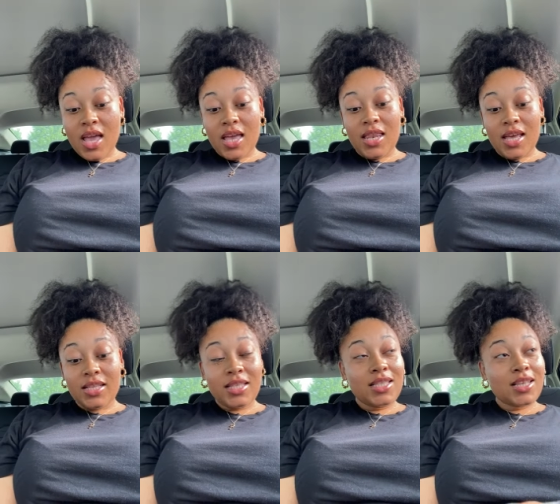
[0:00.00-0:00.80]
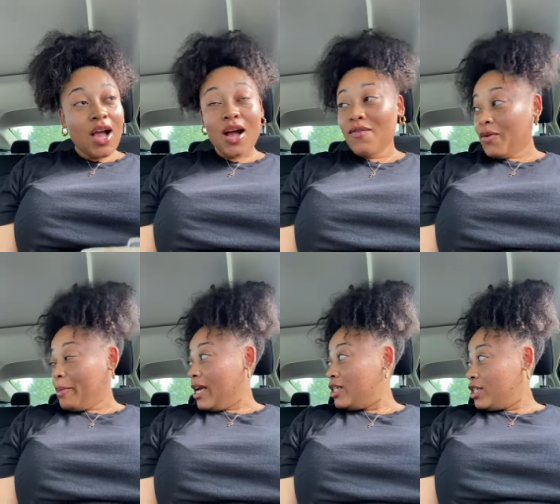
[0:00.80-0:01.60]
and that's
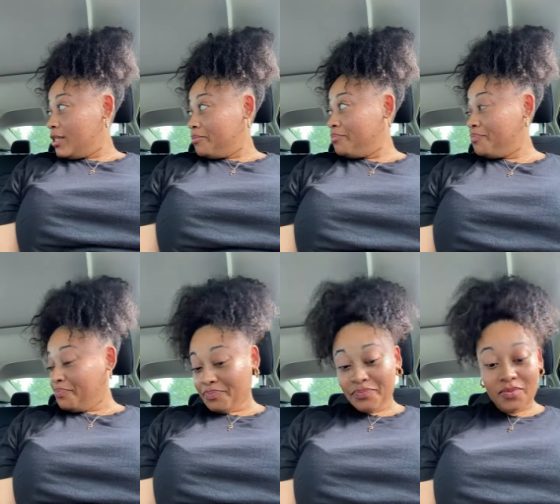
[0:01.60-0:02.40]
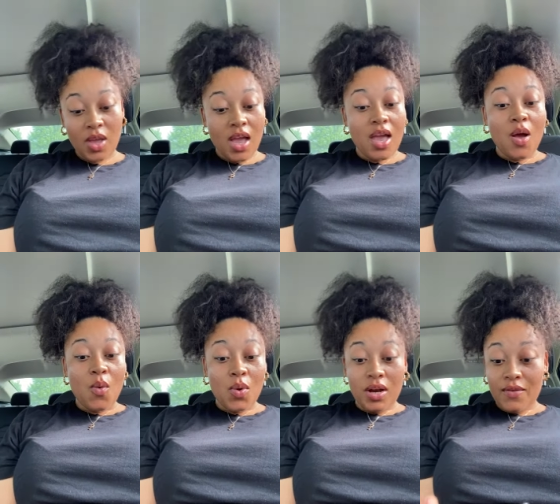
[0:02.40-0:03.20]
confirmation.
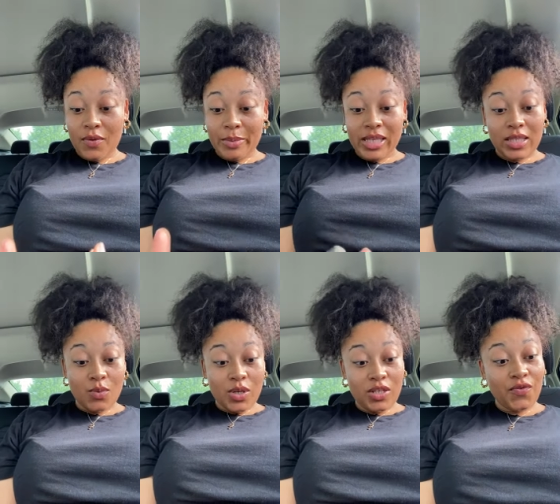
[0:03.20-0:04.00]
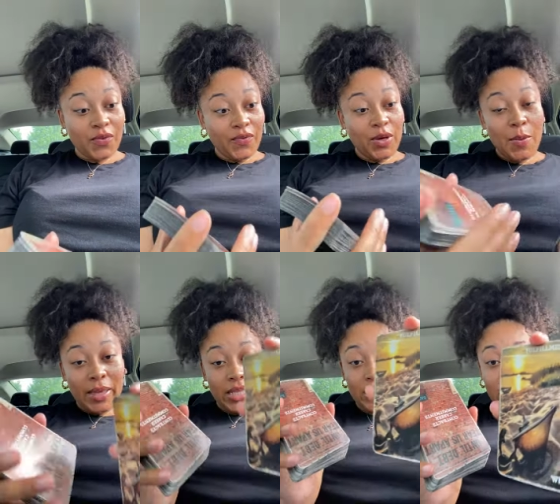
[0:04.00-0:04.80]
One of them is wish
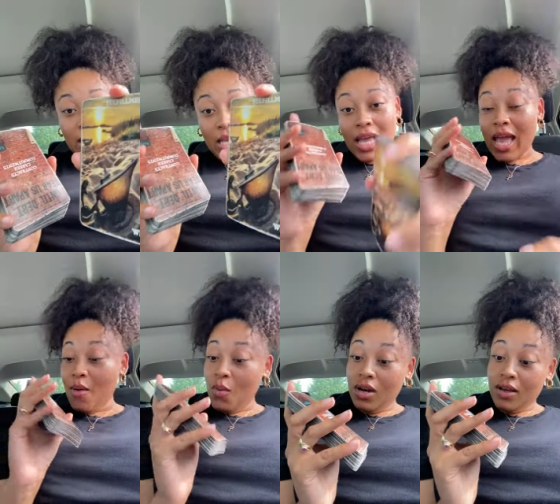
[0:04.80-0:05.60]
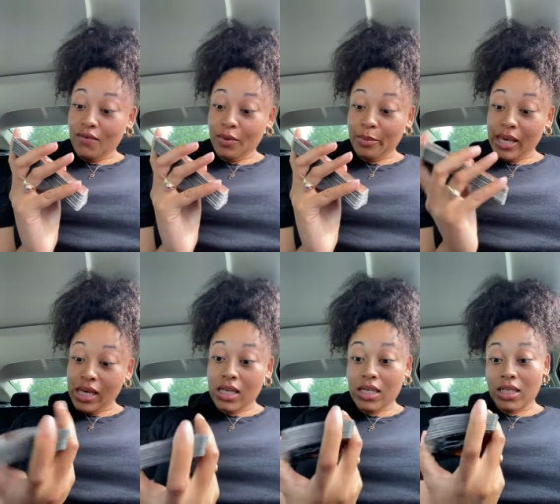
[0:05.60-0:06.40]
fulfillment, and one of them
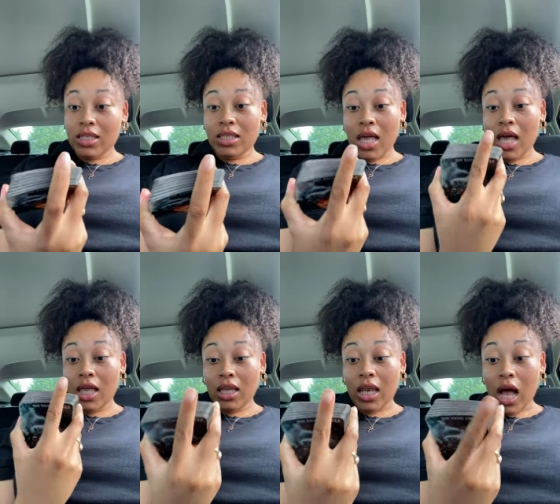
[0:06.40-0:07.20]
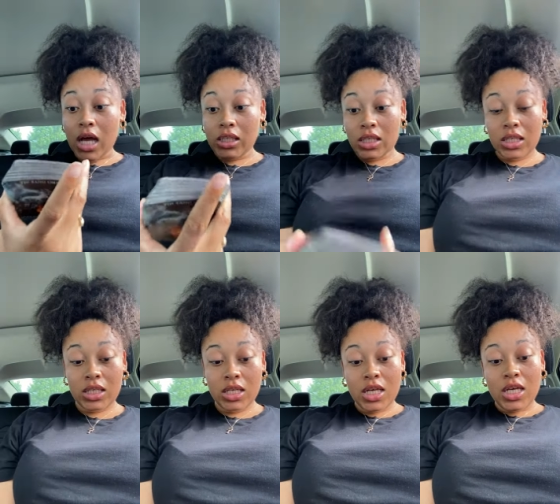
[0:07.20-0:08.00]
is not.
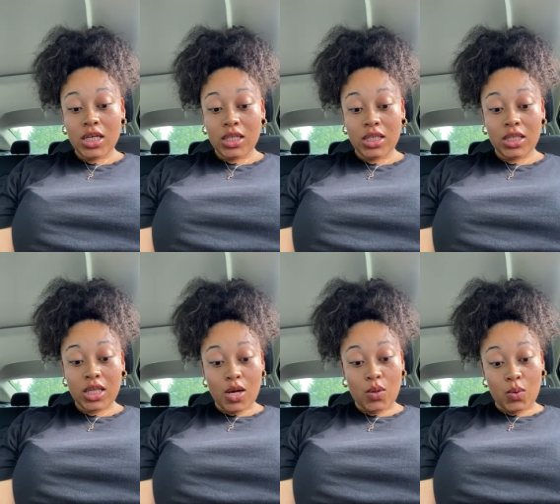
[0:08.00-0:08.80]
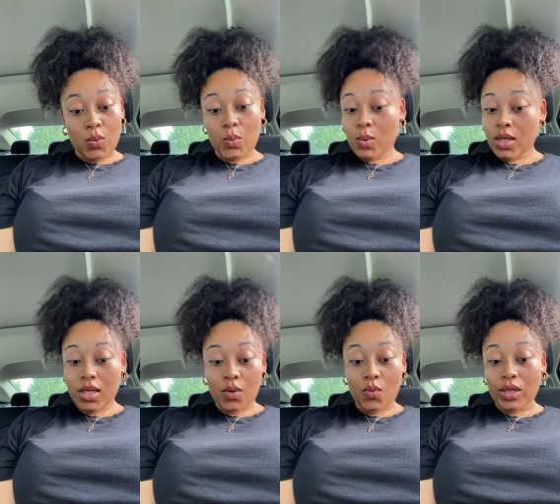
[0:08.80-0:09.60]
So
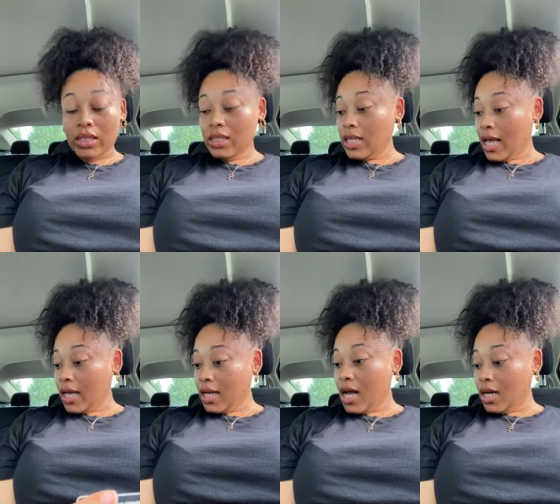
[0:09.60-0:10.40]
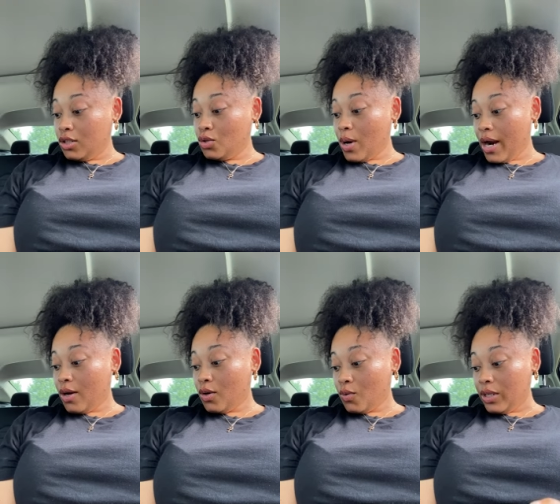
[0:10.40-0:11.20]
release that
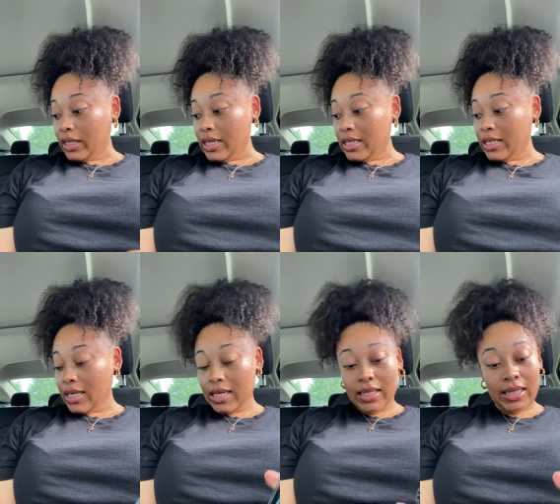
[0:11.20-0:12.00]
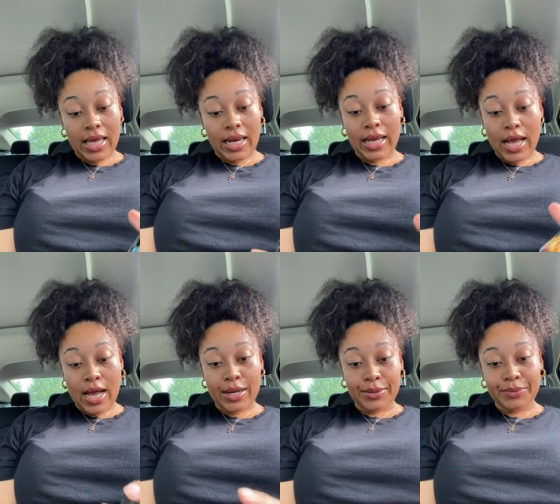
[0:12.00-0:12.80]
contract, release it, and let it
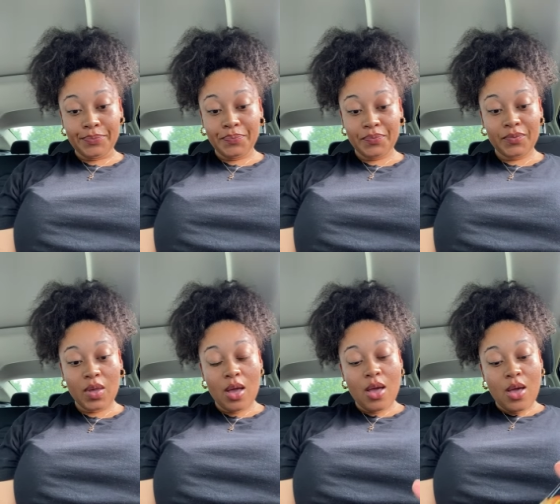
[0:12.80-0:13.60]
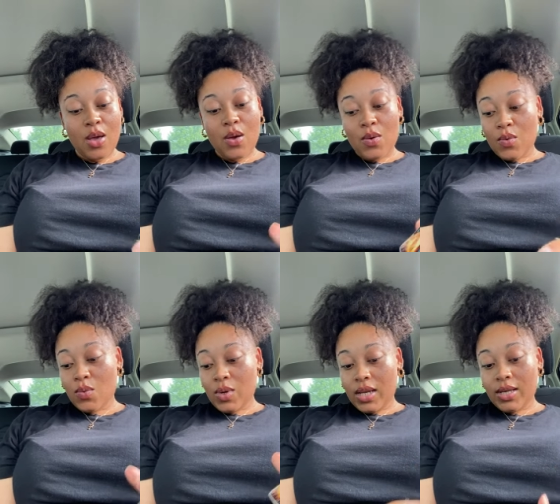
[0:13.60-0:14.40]
go.
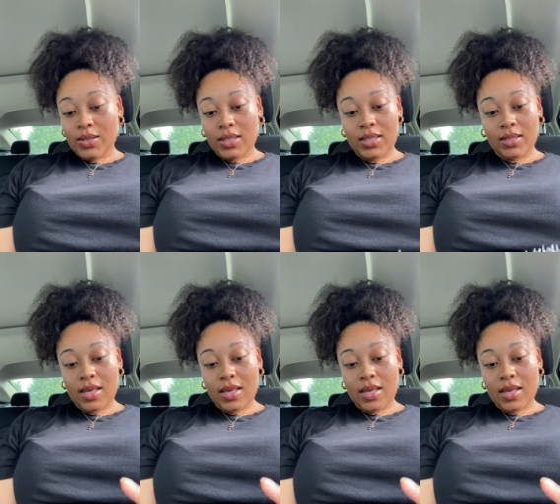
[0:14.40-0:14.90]
What else?